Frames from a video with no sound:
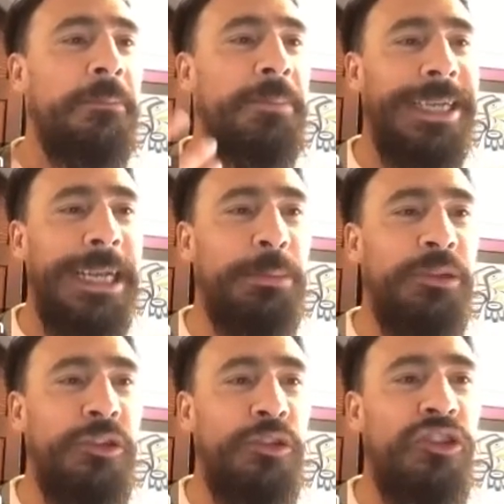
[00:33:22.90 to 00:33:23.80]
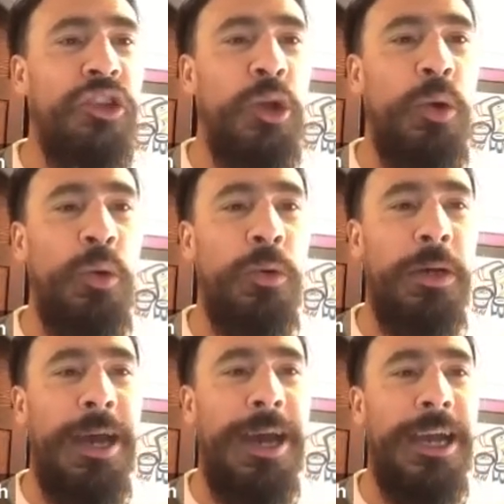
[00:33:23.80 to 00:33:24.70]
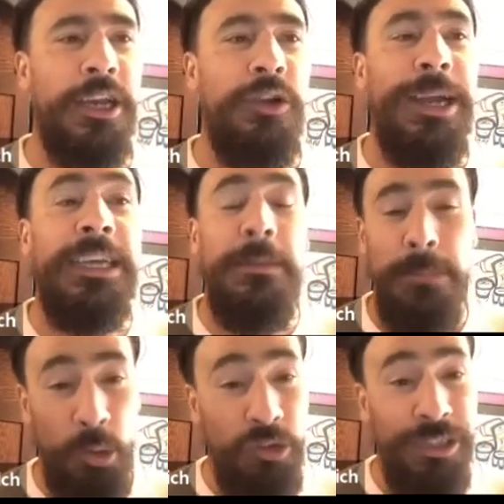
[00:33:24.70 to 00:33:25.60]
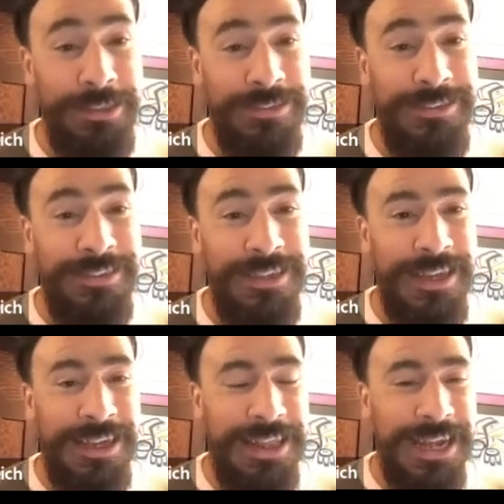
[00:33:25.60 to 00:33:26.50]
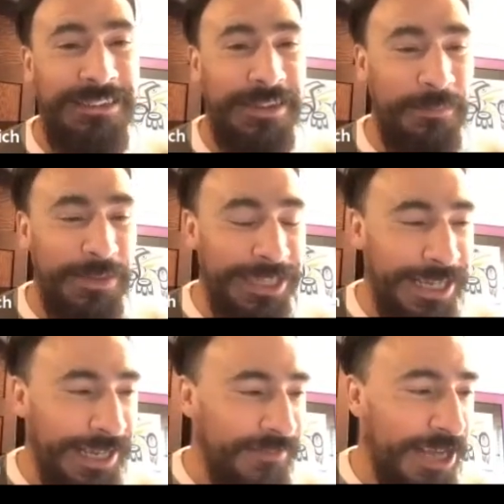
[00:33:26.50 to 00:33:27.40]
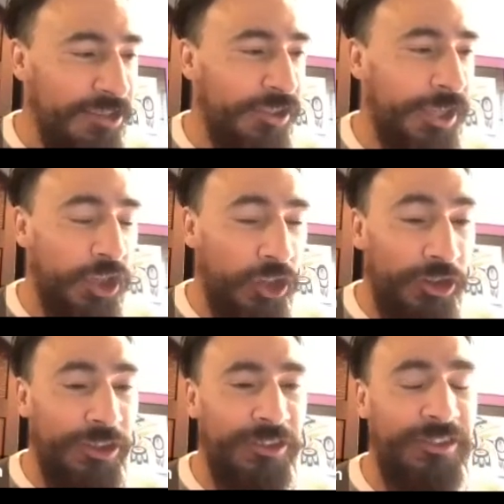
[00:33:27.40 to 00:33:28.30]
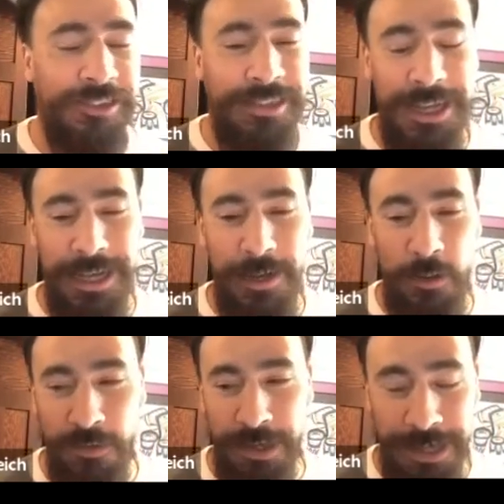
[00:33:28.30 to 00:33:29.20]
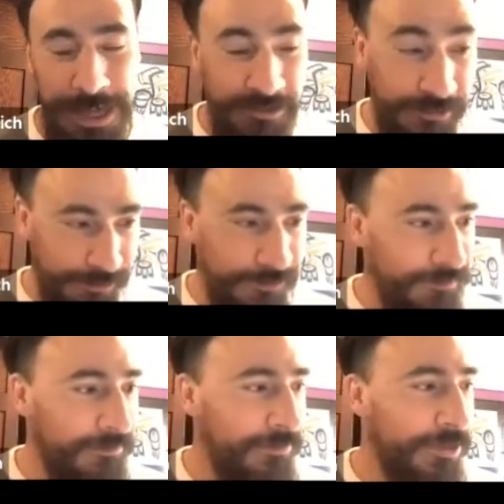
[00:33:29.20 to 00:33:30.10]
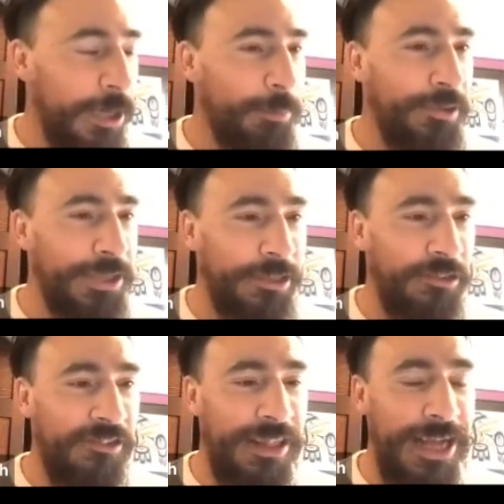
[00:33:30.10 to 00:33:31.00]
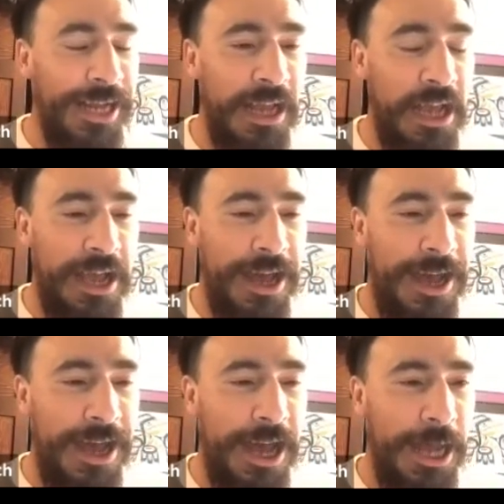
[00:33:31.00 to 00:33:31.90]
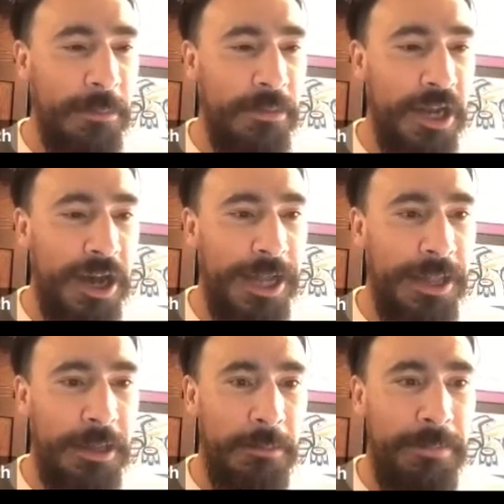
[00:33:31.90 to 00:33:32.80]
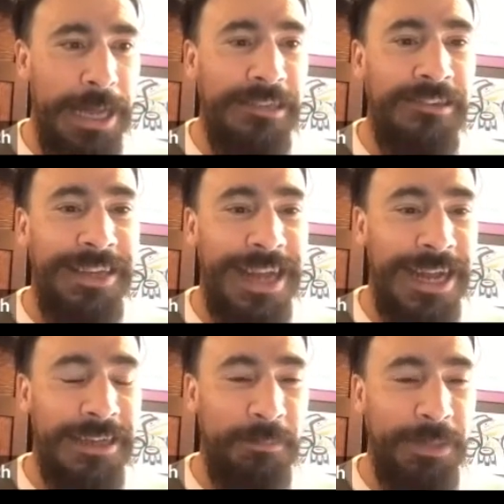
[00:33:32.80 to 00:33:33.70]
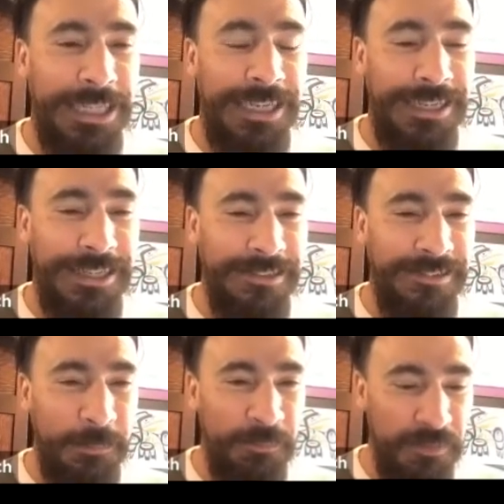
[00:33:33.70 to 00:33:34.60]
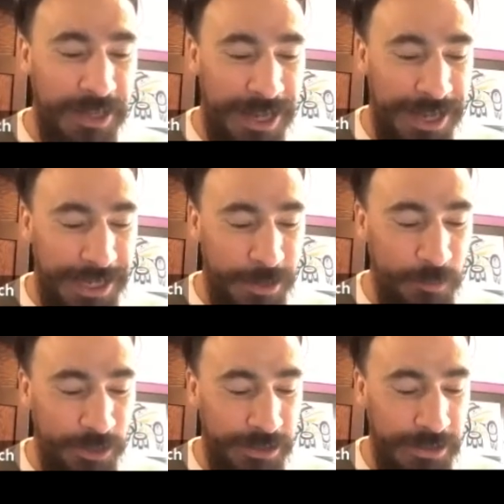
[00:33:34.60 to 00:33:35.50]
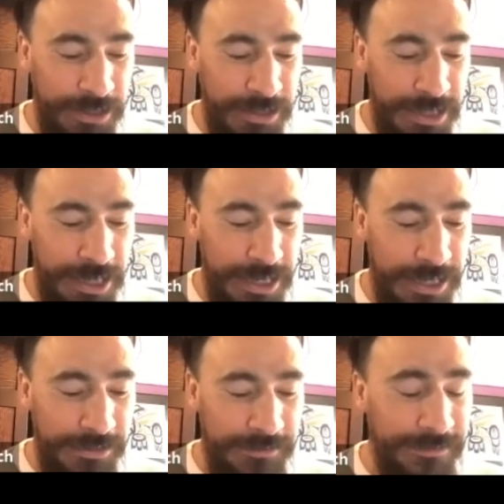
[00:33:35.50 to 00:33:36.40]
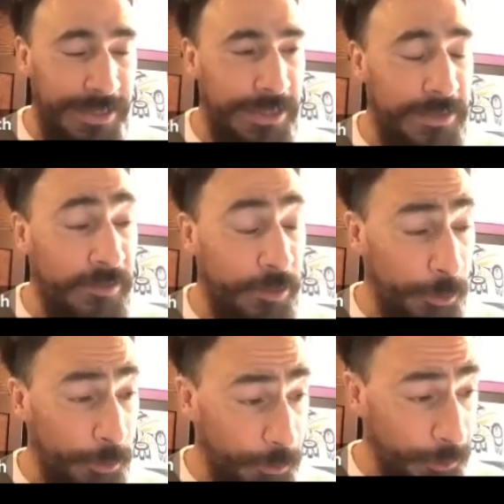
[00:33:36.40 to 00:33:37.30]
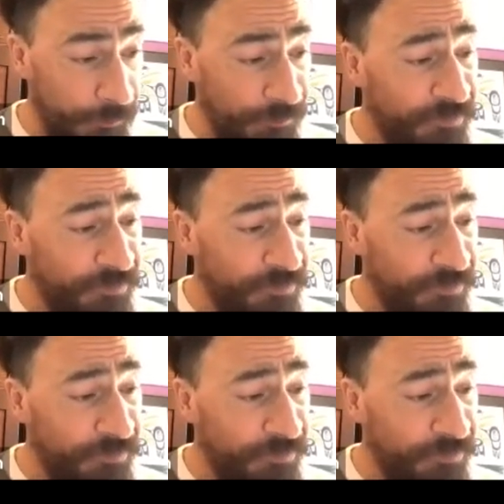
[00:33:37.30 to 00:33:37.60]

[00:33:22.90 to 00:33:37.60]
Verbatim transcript: being able to show uh, correct emotions. That's something that I've actually learned uh, over the last couple years that I'm not the best at because I would uh, say to